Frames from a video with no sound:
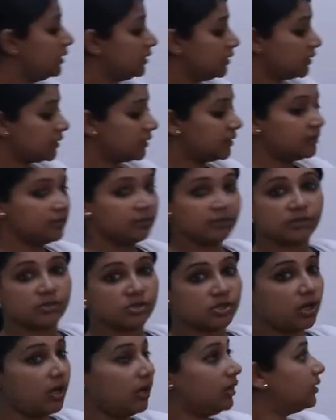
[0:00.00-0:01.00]
a
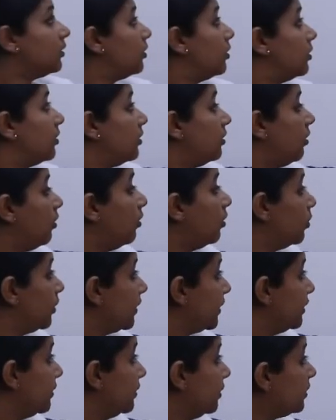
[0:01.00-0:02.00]
chart over
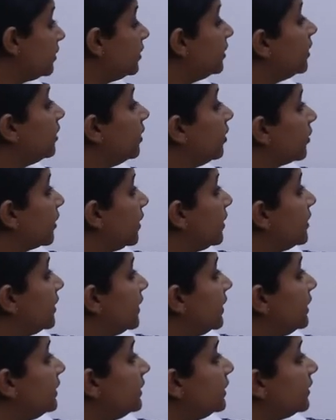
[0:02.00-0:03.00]
here. Okay,
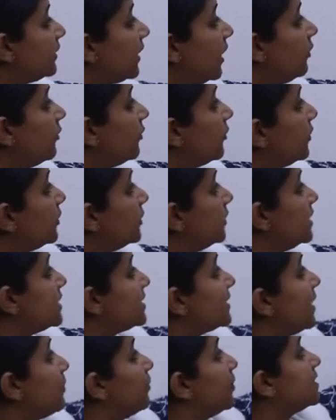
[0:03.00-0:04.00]
in the graph,
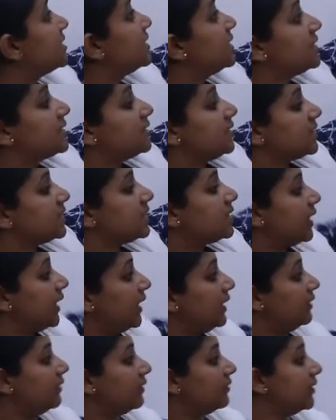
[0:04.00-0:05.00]
this represents the
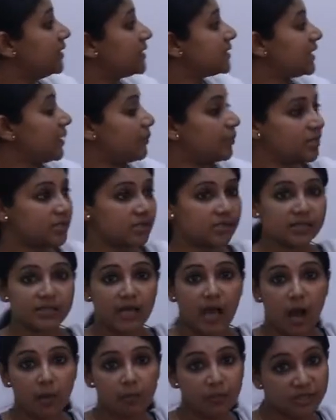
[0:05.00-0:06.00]
sale. This represents
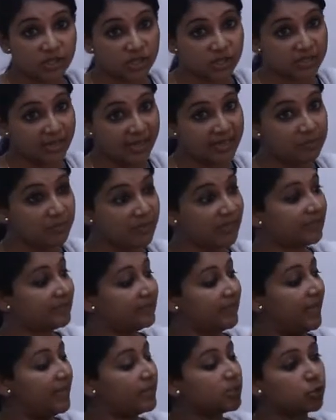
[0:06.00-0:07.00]
how much time
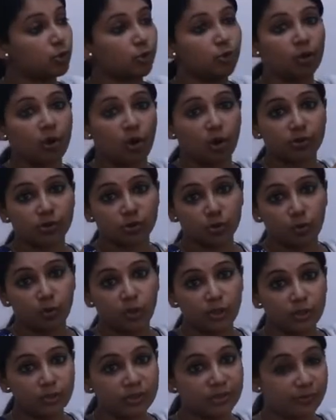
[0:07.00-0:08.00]
it takes to cross
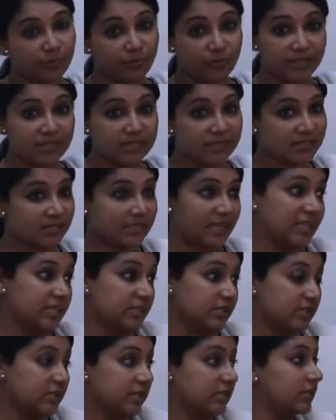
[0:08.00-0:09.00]
over to different
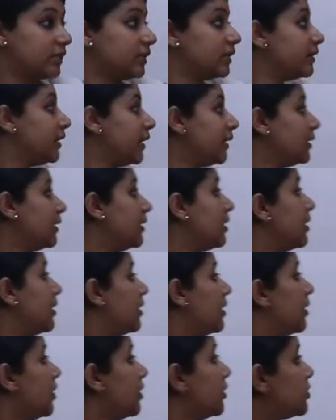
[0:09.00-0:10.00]
stages. Right?
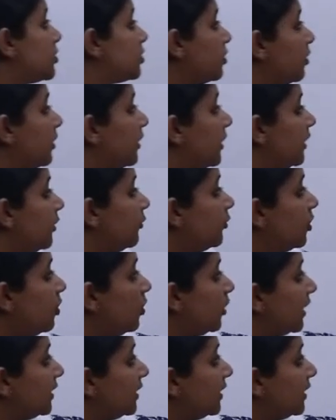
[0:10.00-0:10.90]
So if you look at